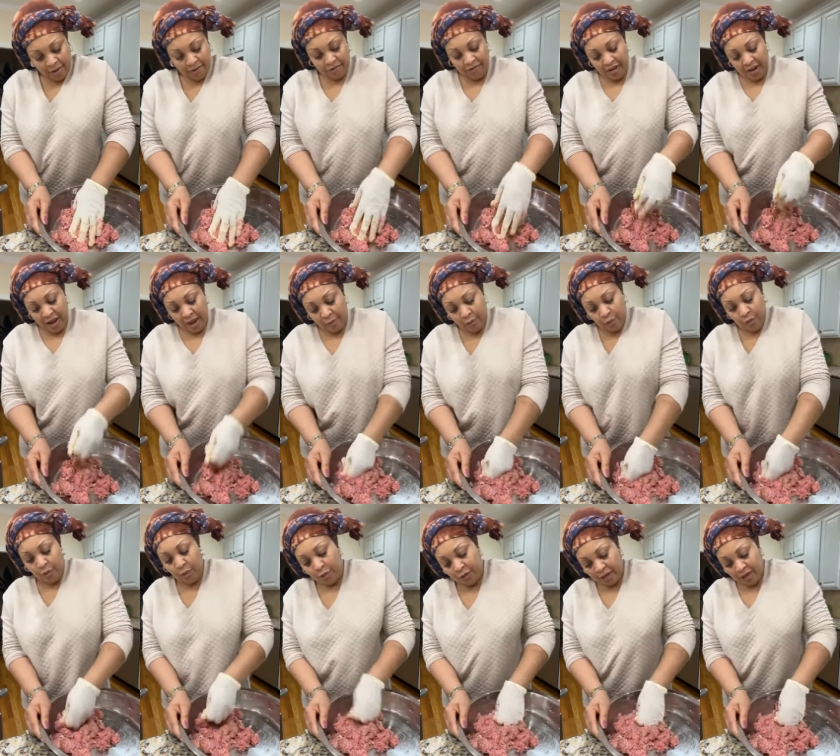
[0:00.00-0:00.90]
My V,
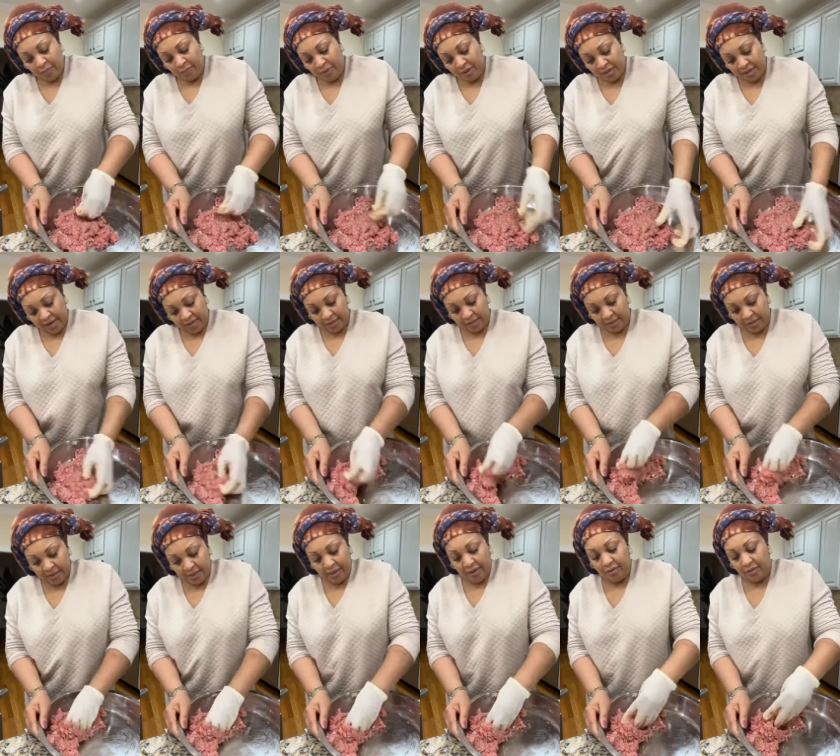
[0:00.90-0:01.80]
I'm going to keep it as
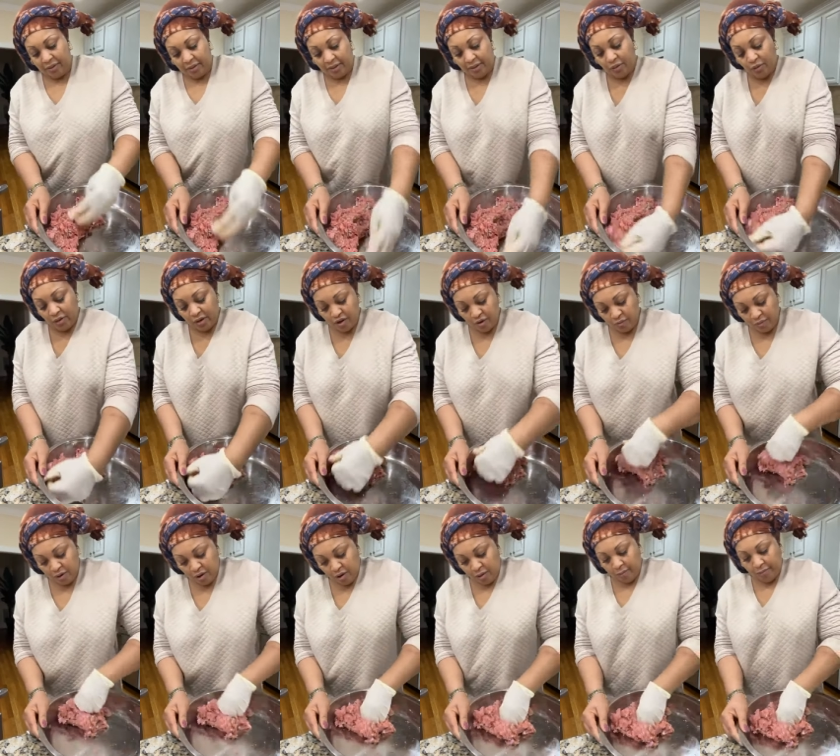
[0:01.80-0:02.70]
a secret. When
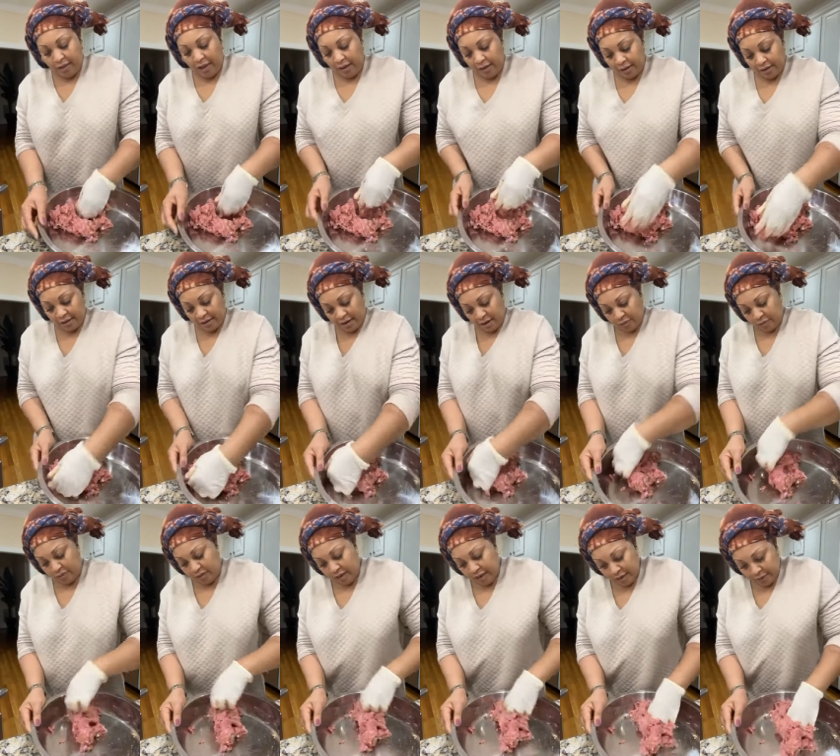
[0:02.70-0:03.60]
you become 30, then
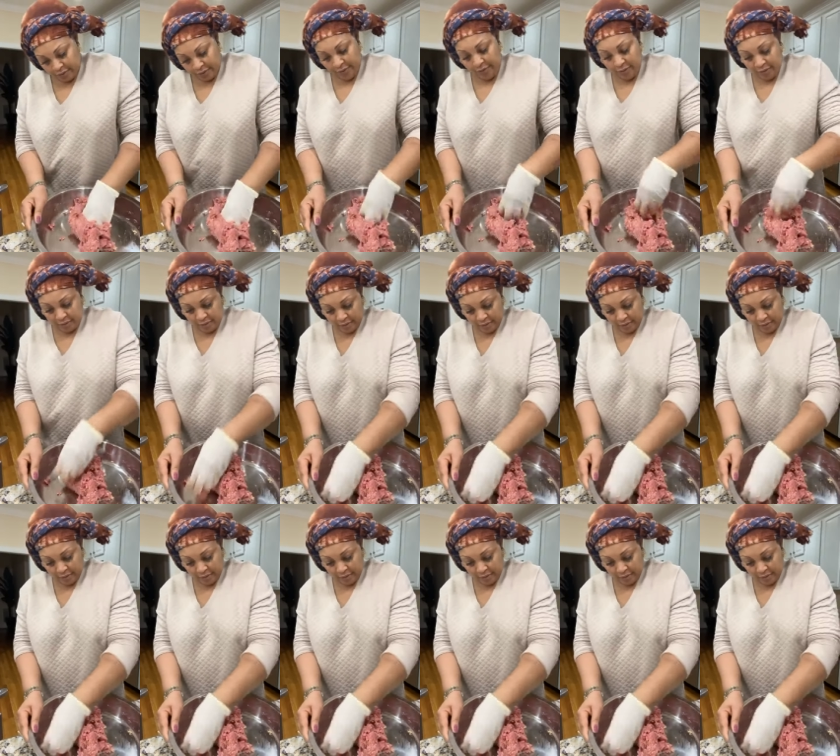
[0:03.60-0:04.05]
I will tell you.